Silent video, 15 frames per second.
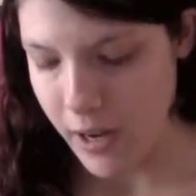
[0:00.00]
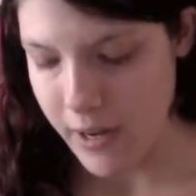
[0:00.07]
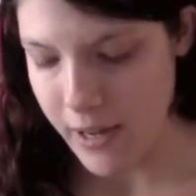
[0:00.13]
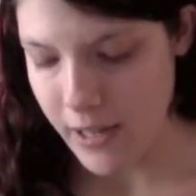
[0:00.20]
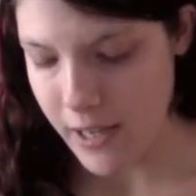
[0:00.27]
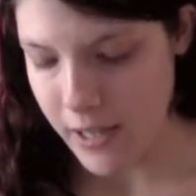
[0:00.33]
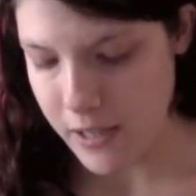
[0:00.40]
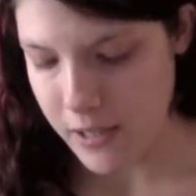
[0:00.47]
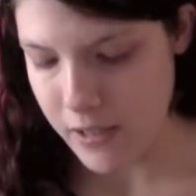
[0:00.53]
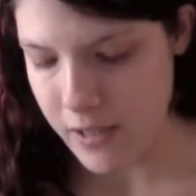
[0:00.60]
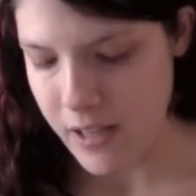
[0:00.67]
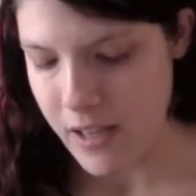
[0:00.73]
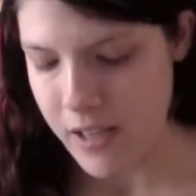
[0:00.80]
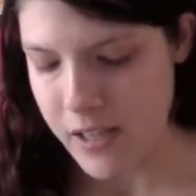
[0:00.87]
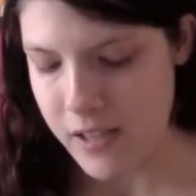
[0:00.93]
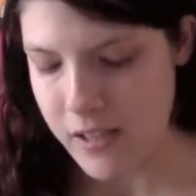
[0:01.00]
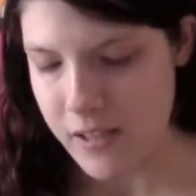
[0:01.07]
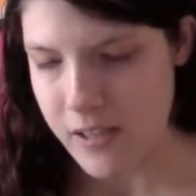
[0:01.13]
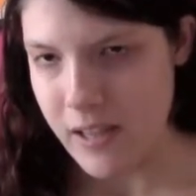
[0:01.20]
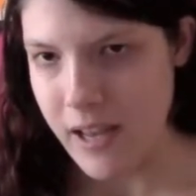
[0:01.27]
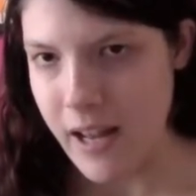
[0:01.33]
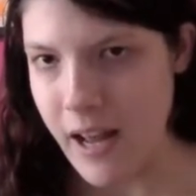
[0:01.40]
And I like
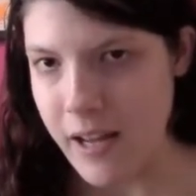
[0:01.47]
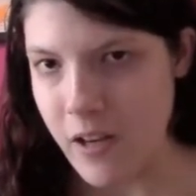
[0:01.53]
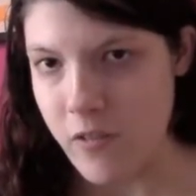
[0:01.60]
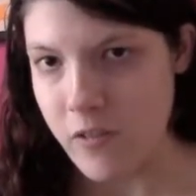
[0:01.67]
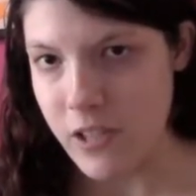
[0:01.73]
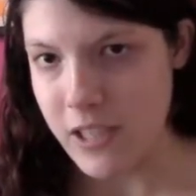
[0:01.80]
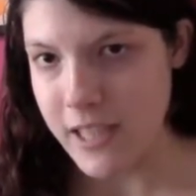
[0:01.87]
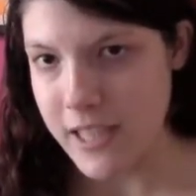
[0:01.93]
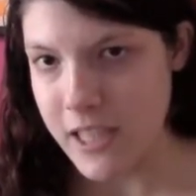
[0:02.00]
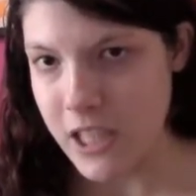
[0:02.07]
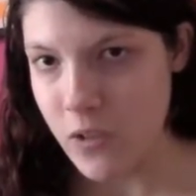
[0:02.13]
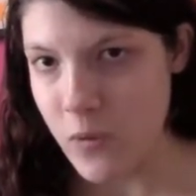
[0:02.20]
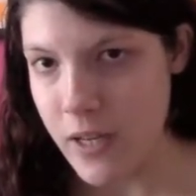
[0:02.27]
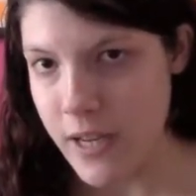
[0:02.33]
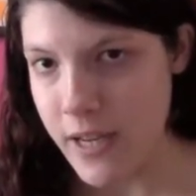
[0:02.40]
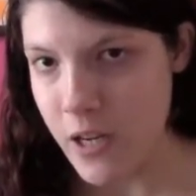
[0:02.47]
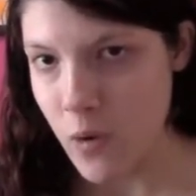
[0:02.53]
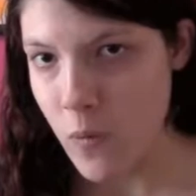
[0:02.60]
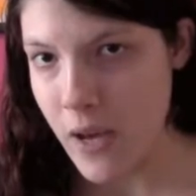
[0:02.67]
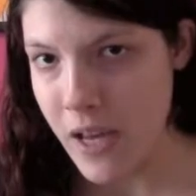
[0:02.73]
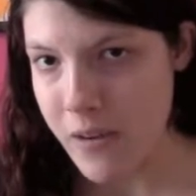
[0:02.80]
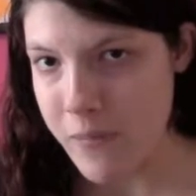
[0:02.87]
that I can relate to it in a
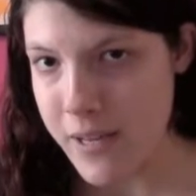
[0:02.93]
way